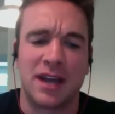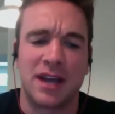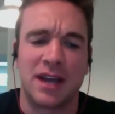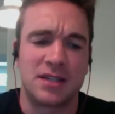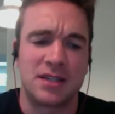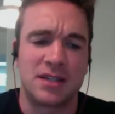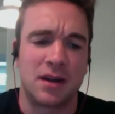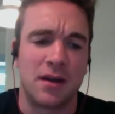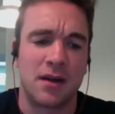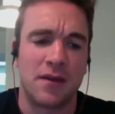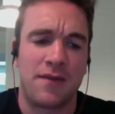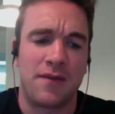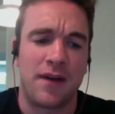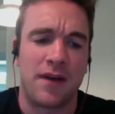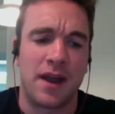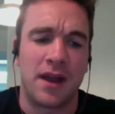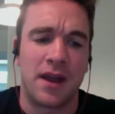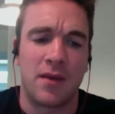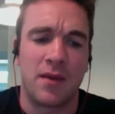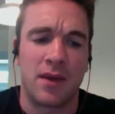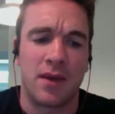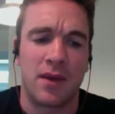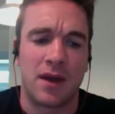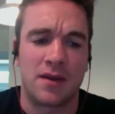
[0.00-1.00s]
started
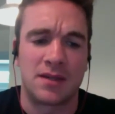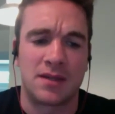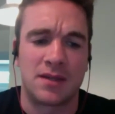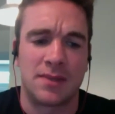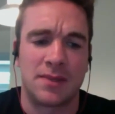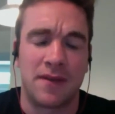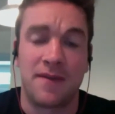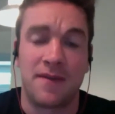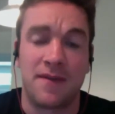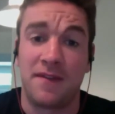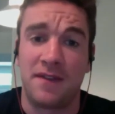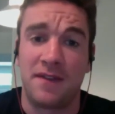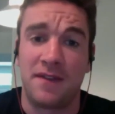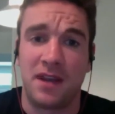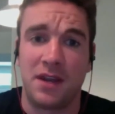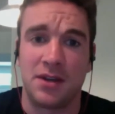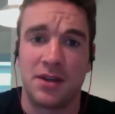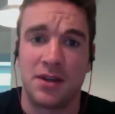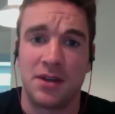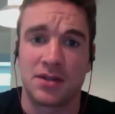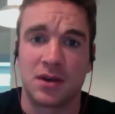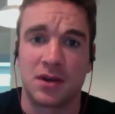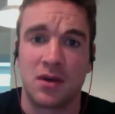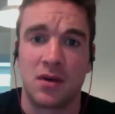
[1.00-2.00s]
fighting when I was about
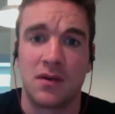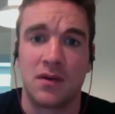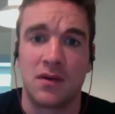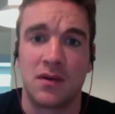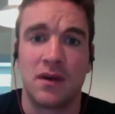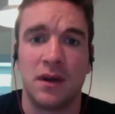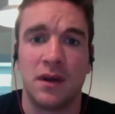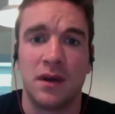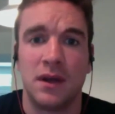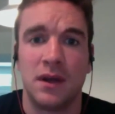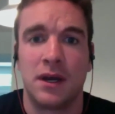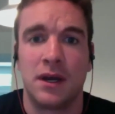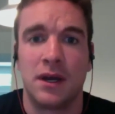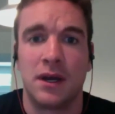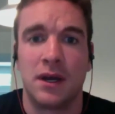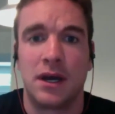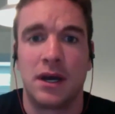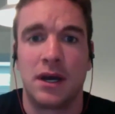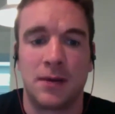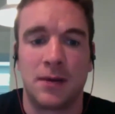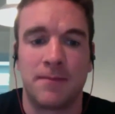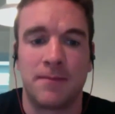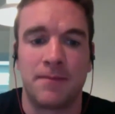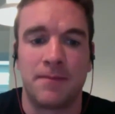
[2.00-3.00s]
15 years old.
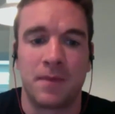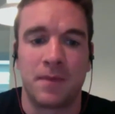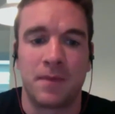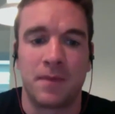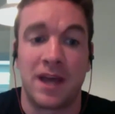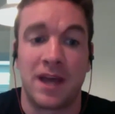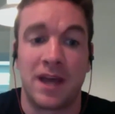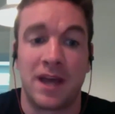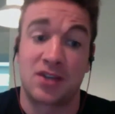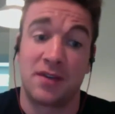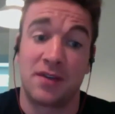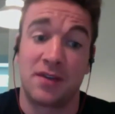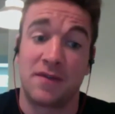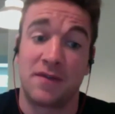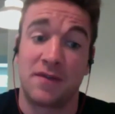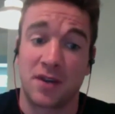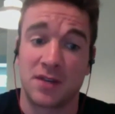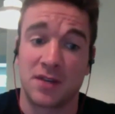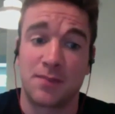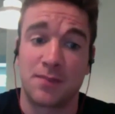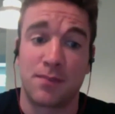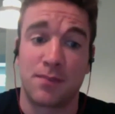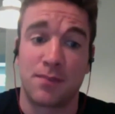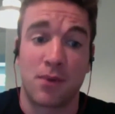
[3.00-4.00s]
Actually,
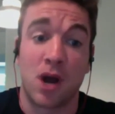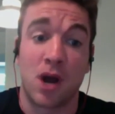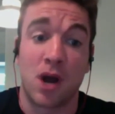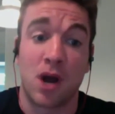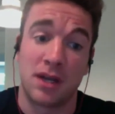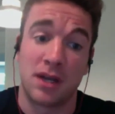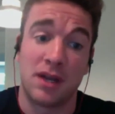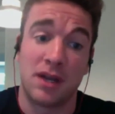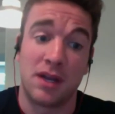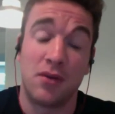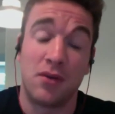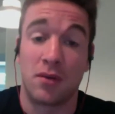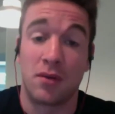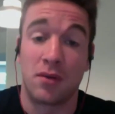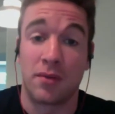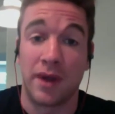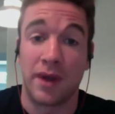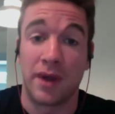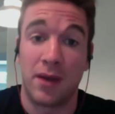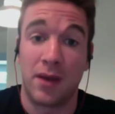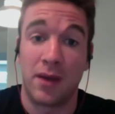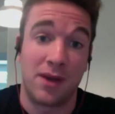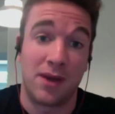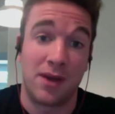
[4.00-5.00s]
first brought into a
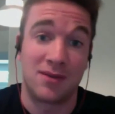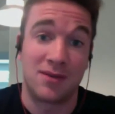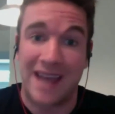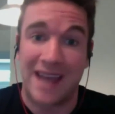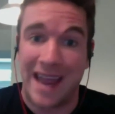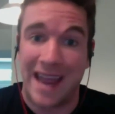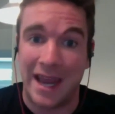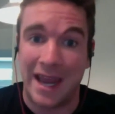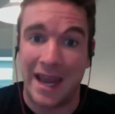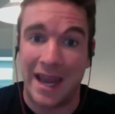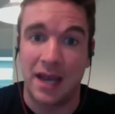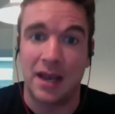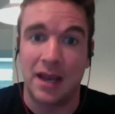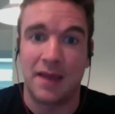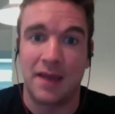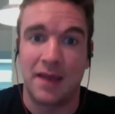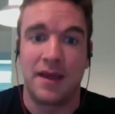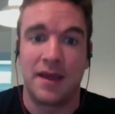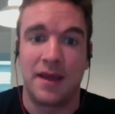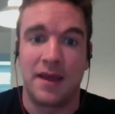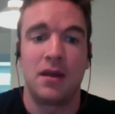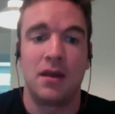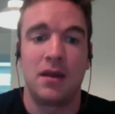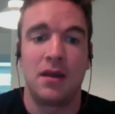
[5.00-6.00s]
ring when I was 8, and
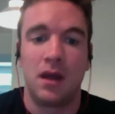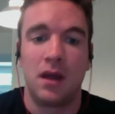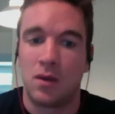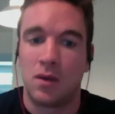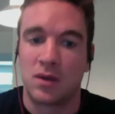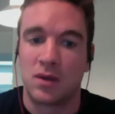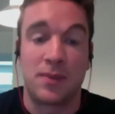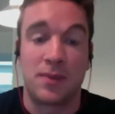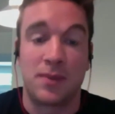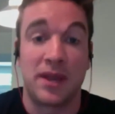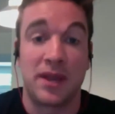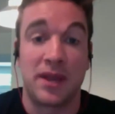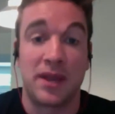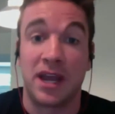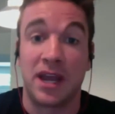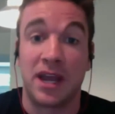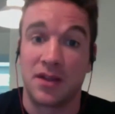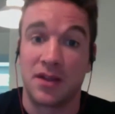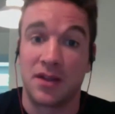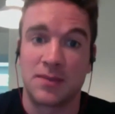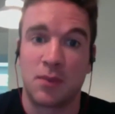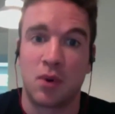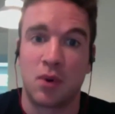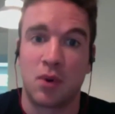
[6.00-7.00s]
then was playing
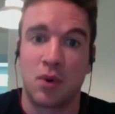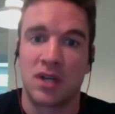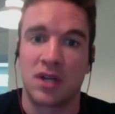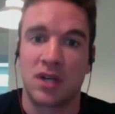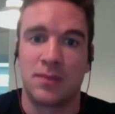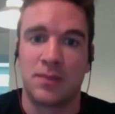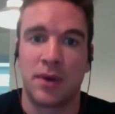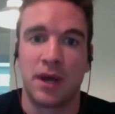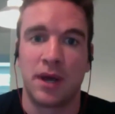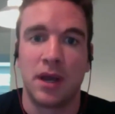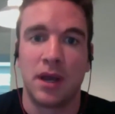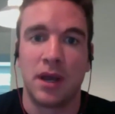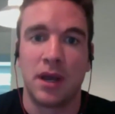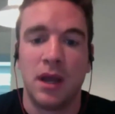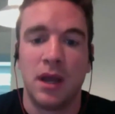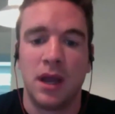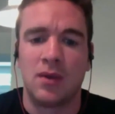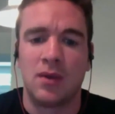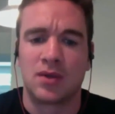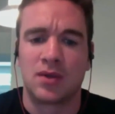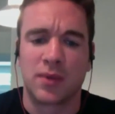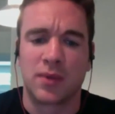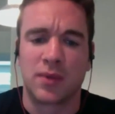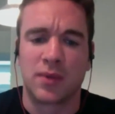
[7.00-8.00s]
other sports. But
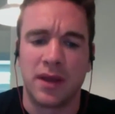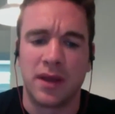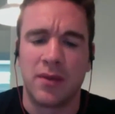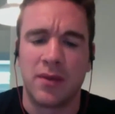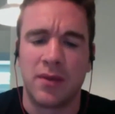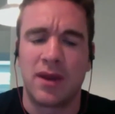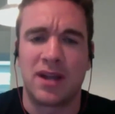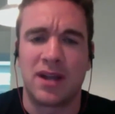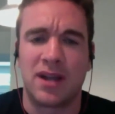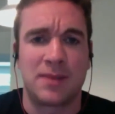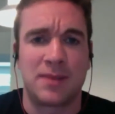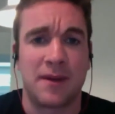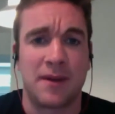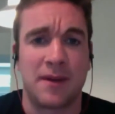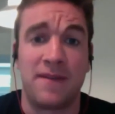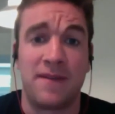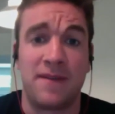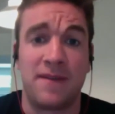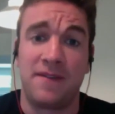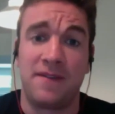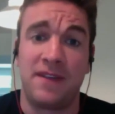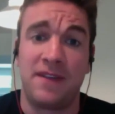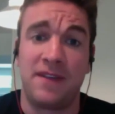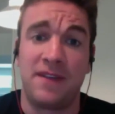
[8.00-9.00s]
it was really when I was about
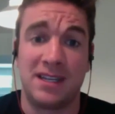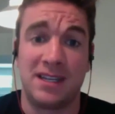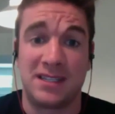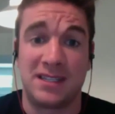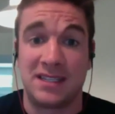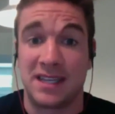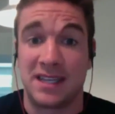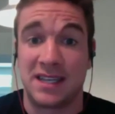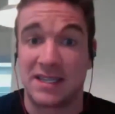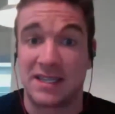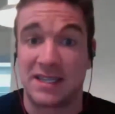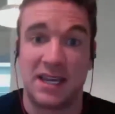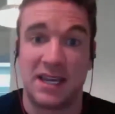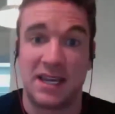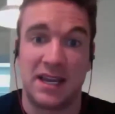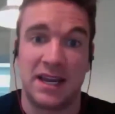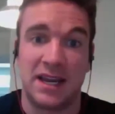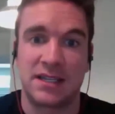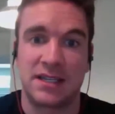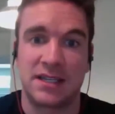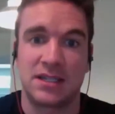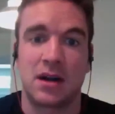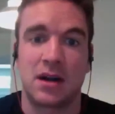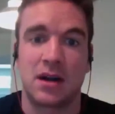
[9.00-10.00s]
15 and
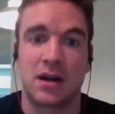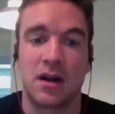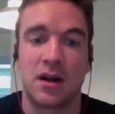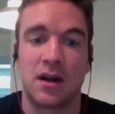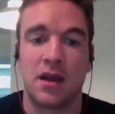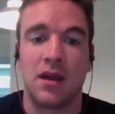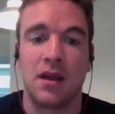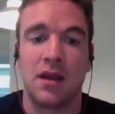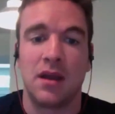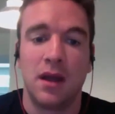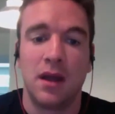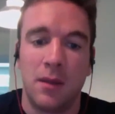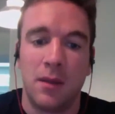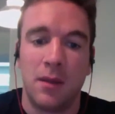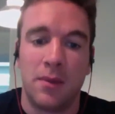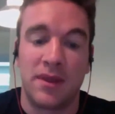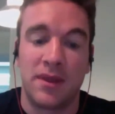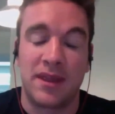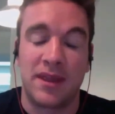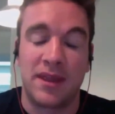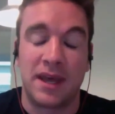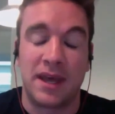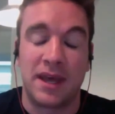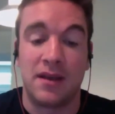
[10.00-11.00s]
16 I started.
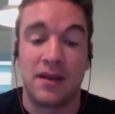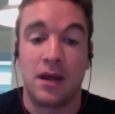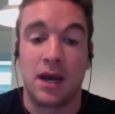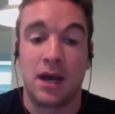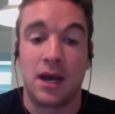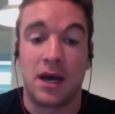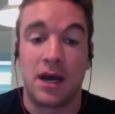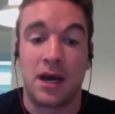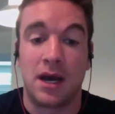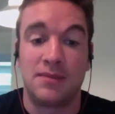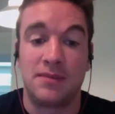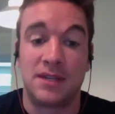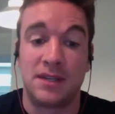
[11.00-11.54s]
But then